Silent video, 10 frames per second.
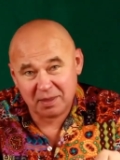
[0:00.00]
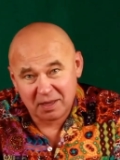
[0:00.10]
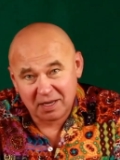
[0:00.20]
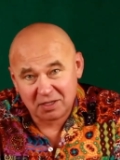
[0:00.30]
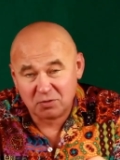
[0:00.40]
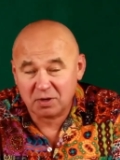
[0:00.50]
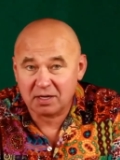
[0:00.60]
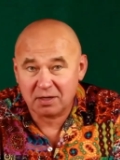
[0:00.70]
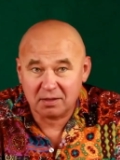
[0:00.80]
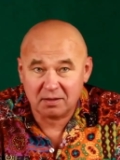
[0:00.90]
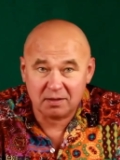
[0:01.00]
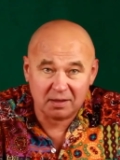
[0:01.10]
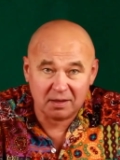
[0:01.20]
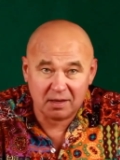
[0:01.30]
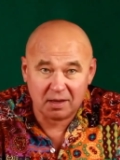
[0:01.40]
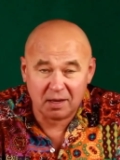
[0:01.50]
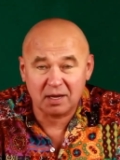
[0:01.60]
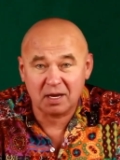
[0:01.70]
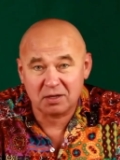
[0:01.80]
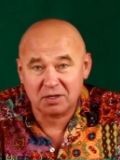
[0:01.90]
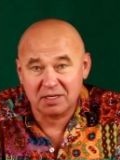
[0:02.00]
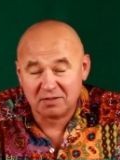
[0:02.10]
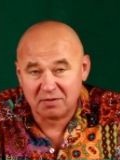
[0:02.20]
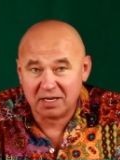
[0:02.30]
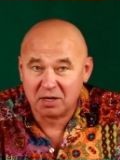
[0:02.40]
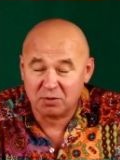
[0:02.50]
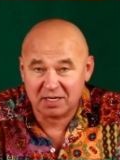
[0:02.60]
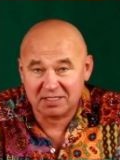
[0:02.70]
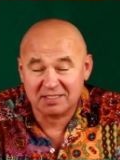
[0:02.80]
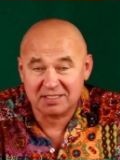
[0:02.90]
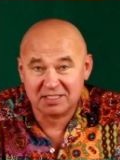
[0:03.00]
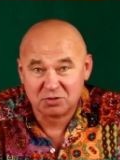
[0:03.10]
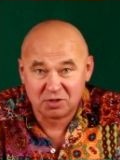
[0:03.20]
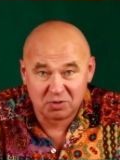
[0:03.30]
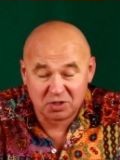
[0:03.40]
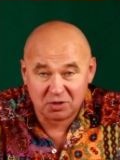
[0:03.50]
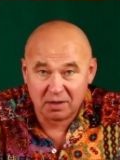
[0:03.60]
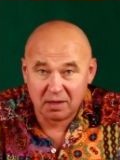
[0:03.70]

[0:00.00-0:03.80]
It is written. Under this video is its description,